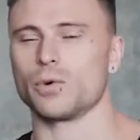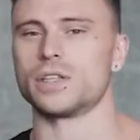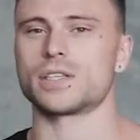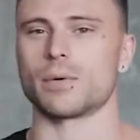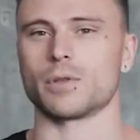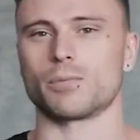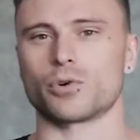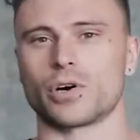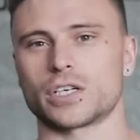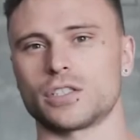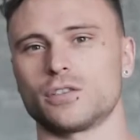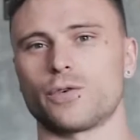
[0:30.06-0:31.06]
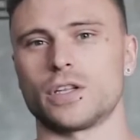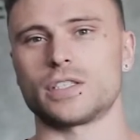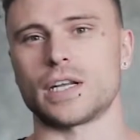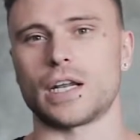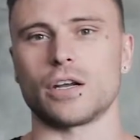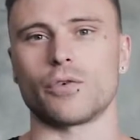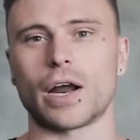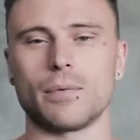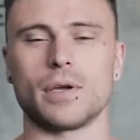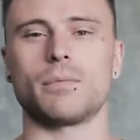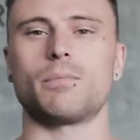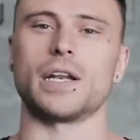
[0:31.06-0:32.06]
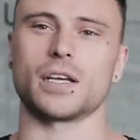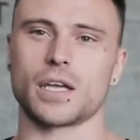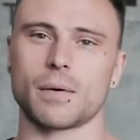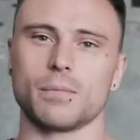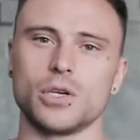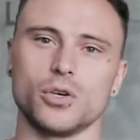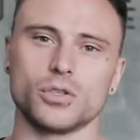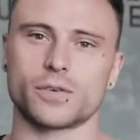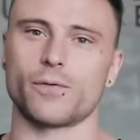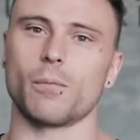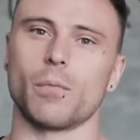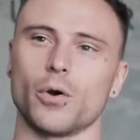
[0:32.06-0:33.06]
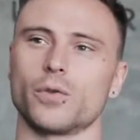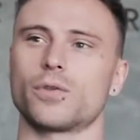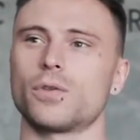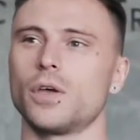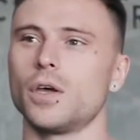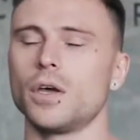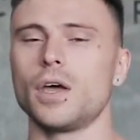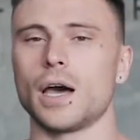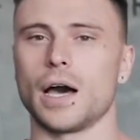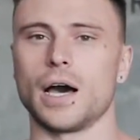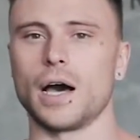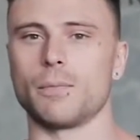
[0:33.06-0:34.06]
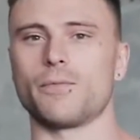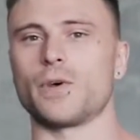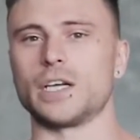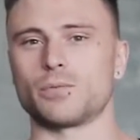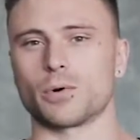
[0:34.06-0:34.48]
with some of the progressions for the standing Arabian, but it can be used for both. For each